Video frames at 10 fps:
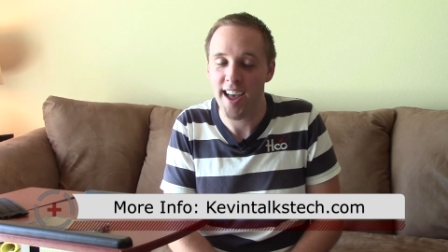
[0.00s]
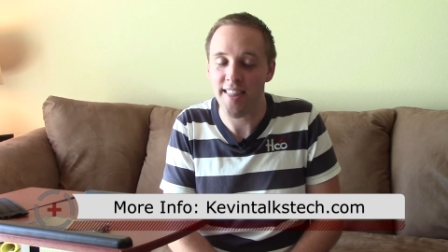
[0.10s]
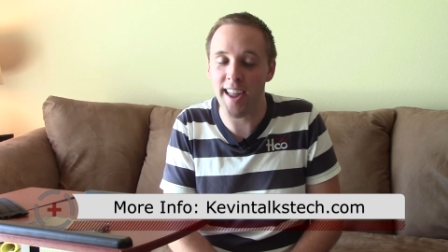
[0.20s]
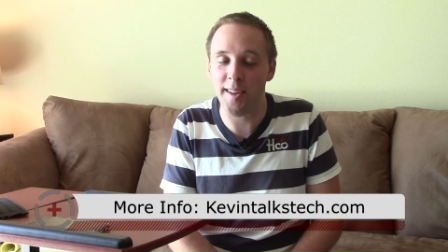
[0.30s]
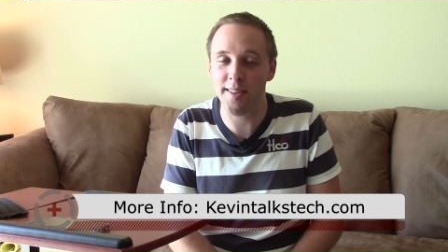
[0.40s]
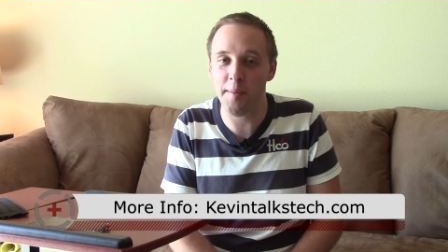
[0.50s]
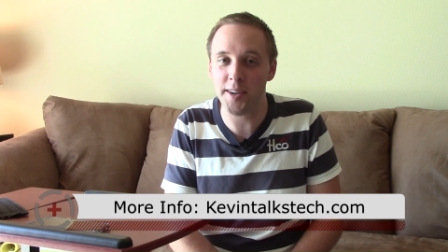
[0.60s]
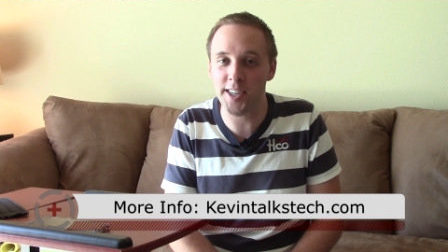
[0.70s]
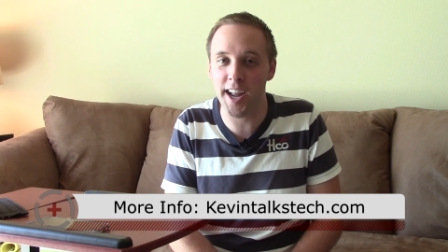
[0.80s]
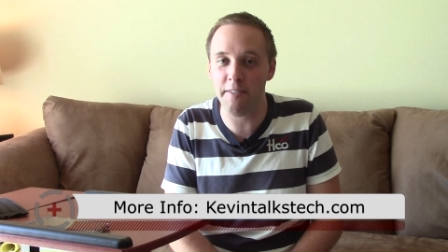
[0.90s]
Thank you so
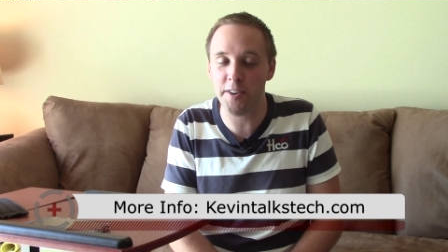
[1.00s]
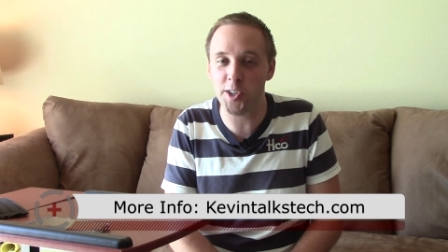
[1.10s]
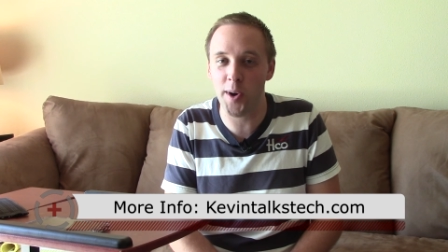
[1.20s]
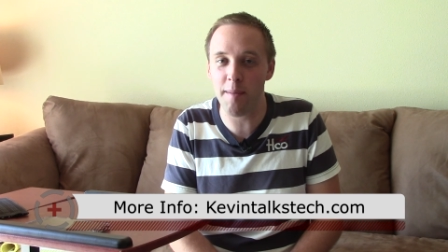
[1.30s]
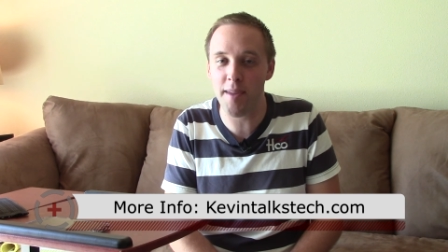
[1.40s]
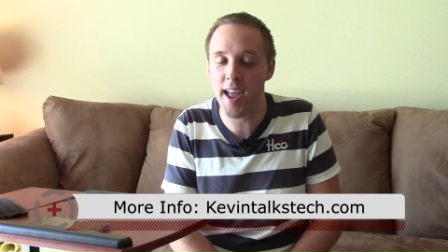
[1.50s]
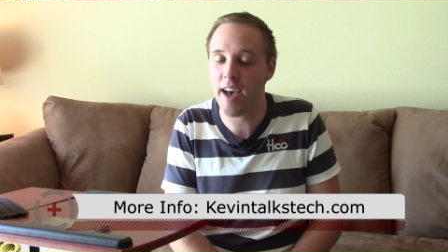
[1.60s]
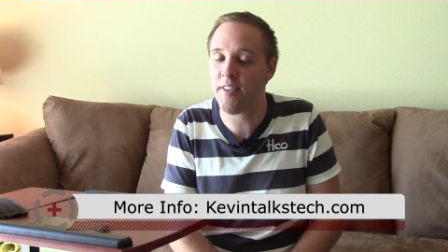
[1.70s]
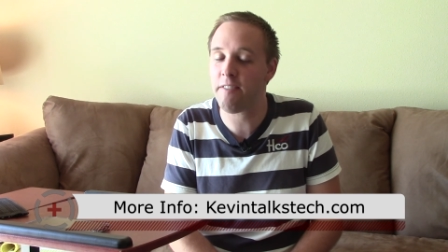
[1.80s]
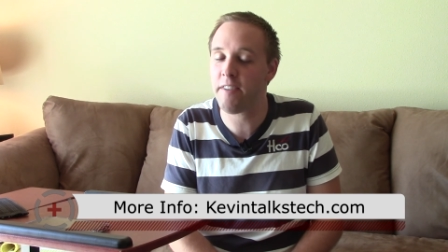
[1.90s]
much again for joining me.
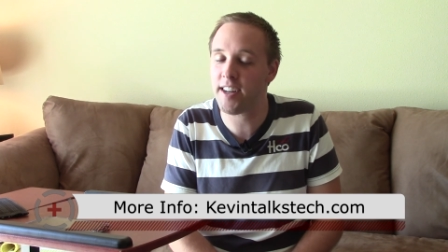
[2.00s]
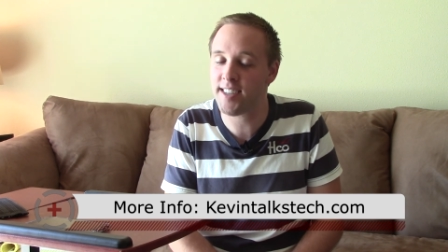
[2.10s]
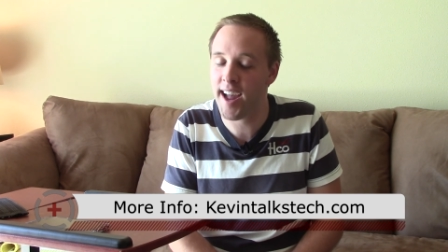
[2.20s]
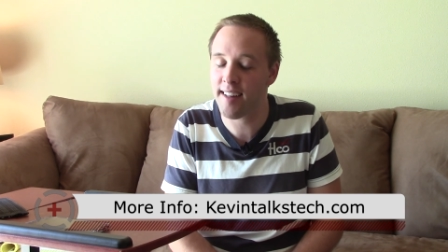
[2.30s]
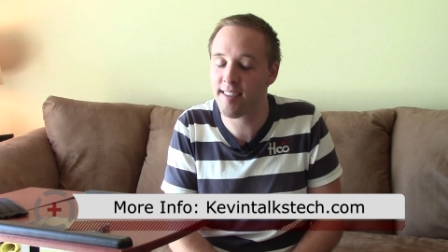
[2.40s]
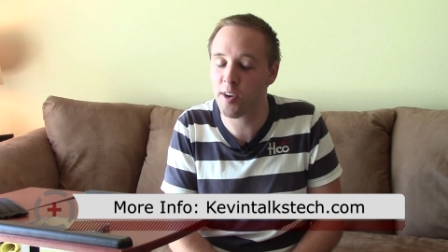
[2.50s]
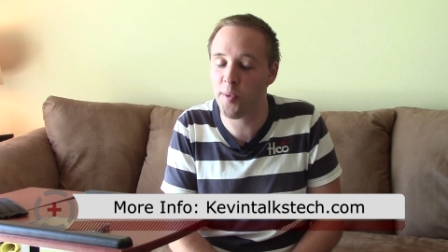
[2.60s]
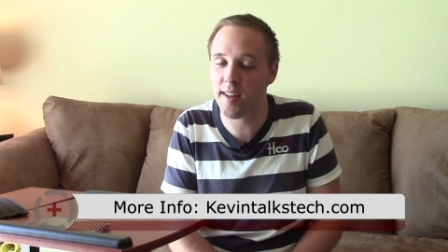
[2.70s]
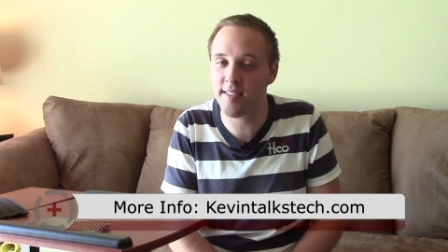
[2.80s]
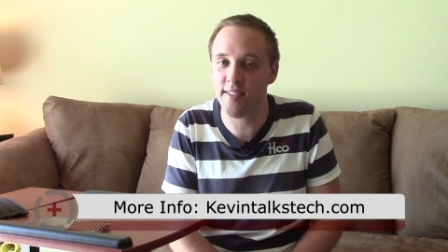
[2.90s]
Have a fantastic
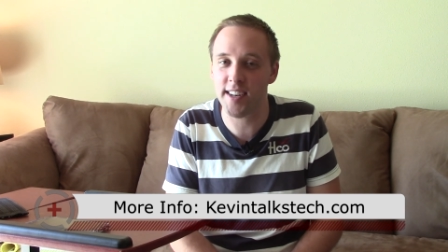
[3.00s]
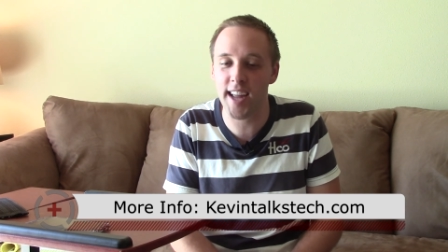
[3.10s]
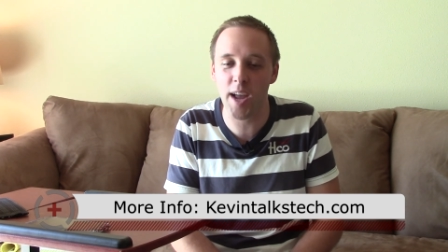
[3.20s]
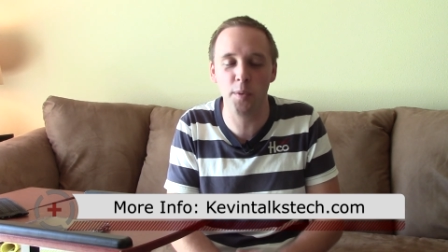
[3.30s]
rest of the day.